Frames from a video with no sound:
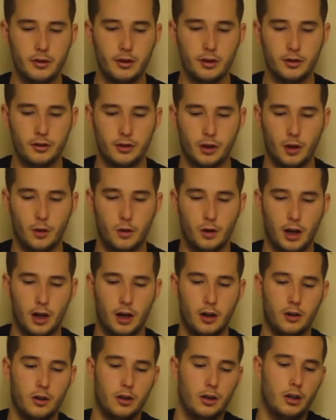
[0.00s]
So it will
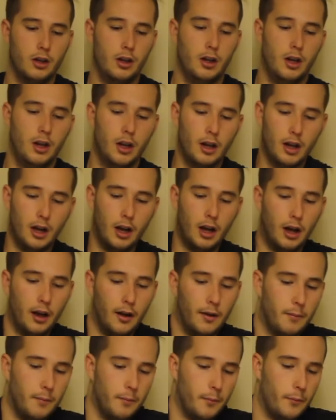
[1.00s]

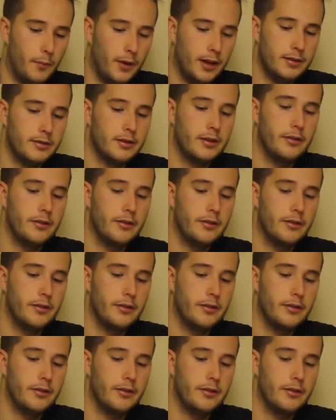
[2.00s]
go into